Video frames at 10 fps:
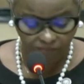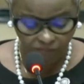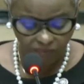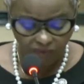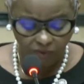
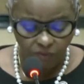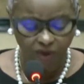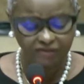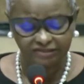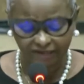Correct.
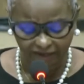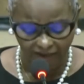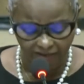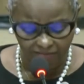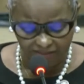Once
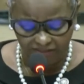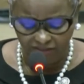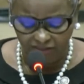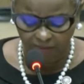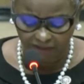again, Mr.
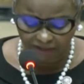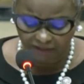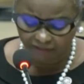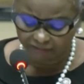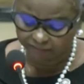
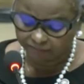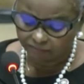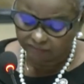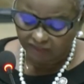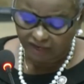Speaker,
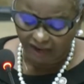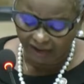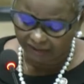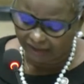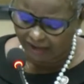
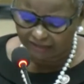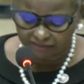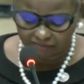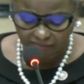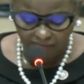Guyana has
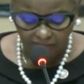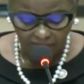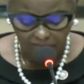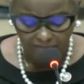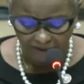
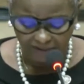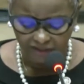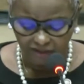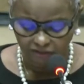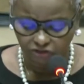many
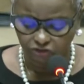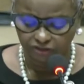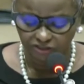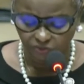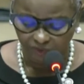
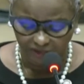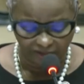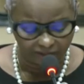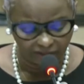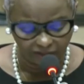countries we
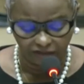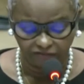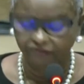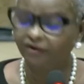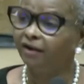can learn
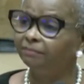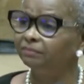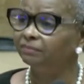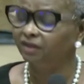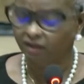from,
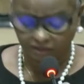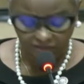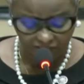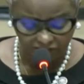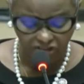
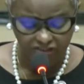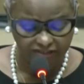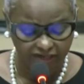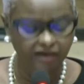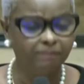such as
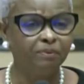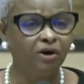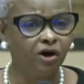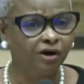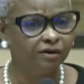
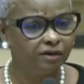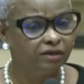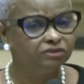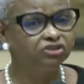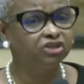Singapore,
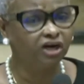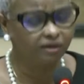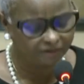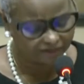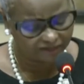
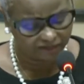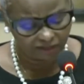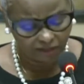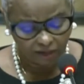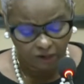
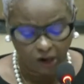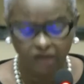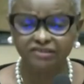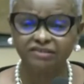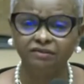Germany,
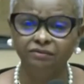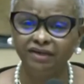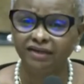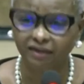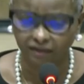Costa
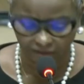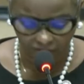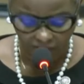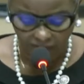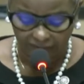Rica,
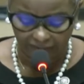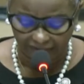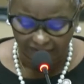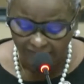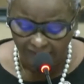
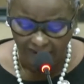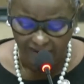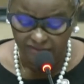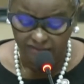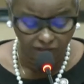
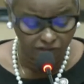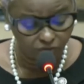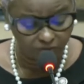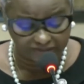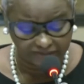Netherlands, the
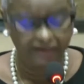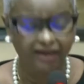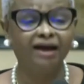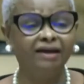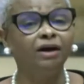USA,
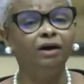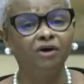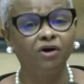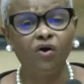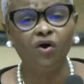and our
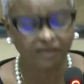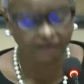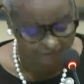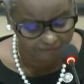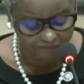own
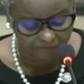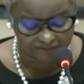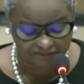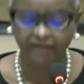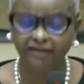neighbor
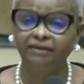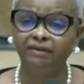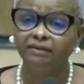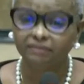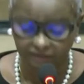Brazil,
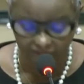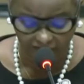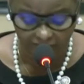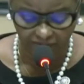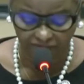to
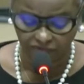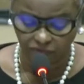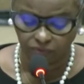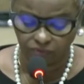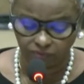name a
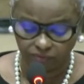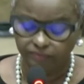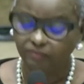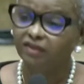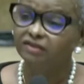few.
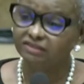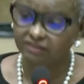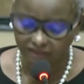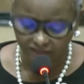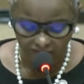
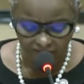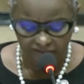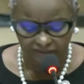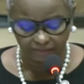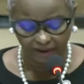Sir, it
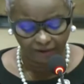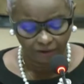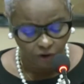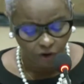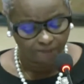is my
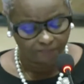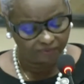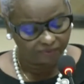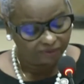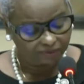hope
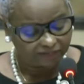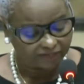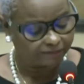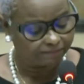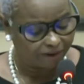
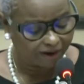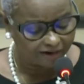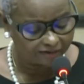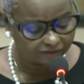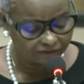that a
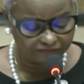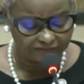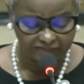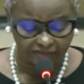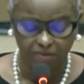part of
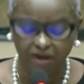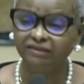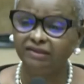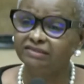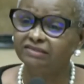this
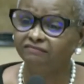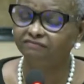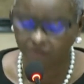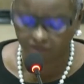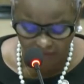abundance of
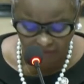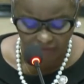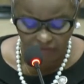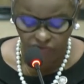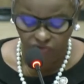
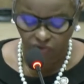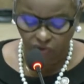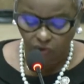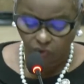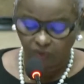earnings
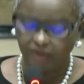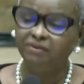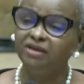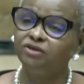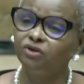will
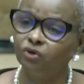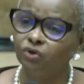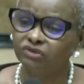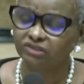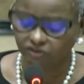be
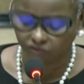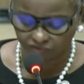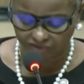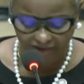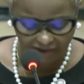used to
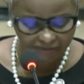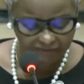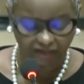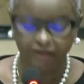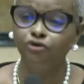create
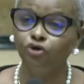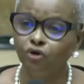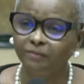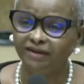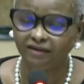a
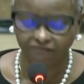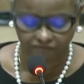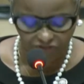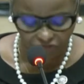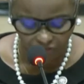human
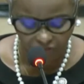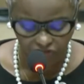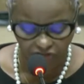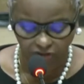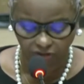
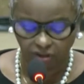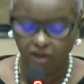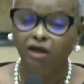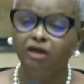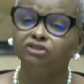infrastructure
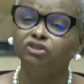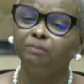to